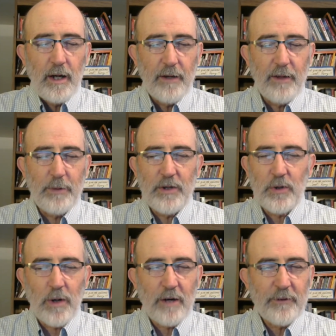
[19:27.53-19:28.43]
that we
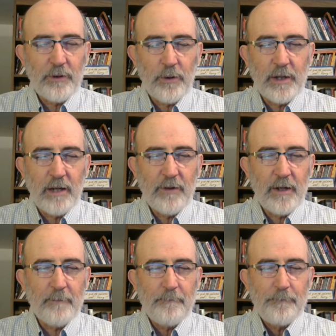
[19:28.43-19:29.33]
too often, Lord, give
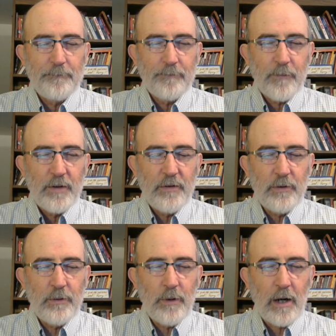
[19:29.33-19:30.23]
in
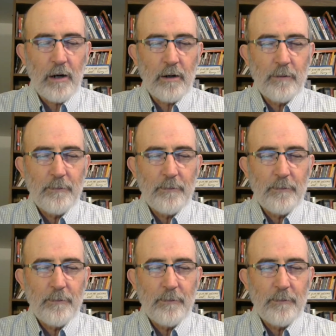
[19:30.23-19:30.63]
to our